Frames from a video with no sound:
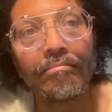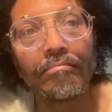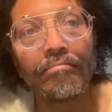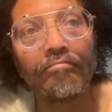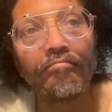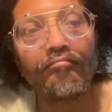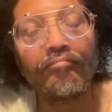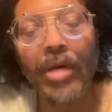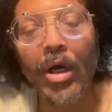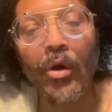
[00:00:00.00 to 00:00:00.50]

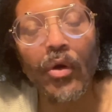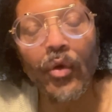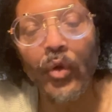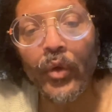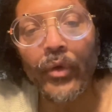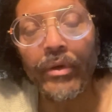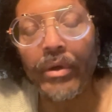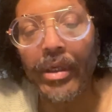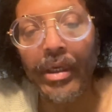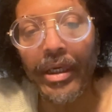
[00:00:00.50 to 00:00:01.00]

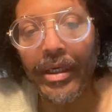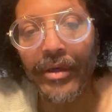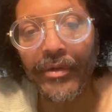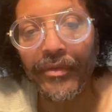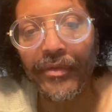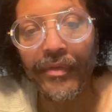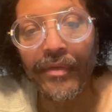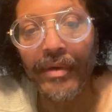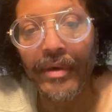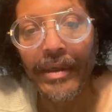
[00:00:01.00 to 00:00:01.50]
mode
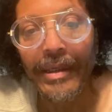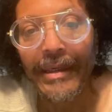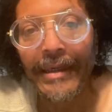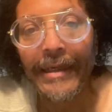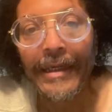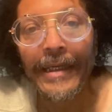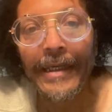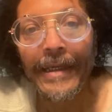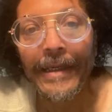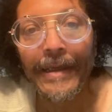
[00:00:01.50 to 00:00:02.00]
of
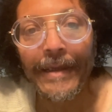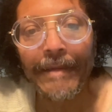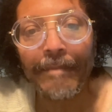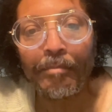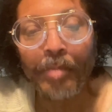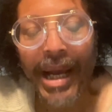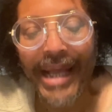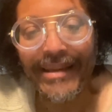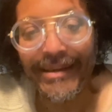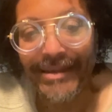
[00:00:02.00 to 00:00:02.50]

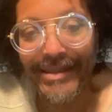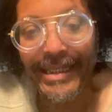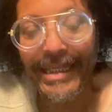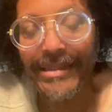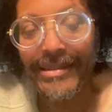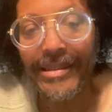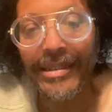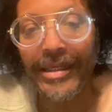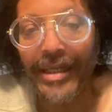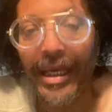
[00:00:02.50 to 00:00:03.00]
politics
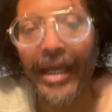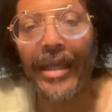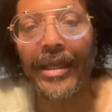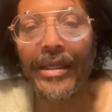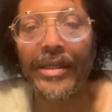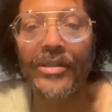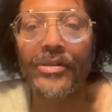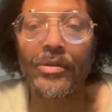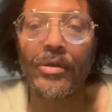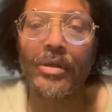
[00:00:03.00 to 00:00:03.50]
today,
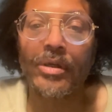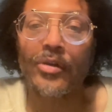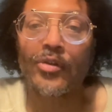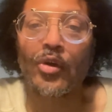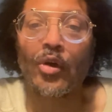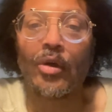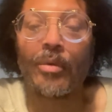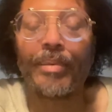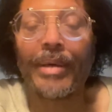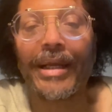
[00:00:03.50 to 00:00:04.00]
is to
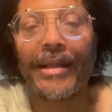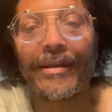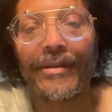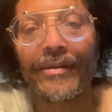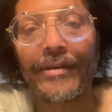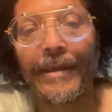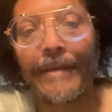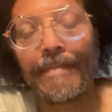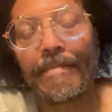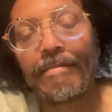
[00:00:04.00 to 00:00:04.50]
control
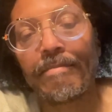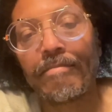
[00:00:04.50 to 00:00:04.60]
policy.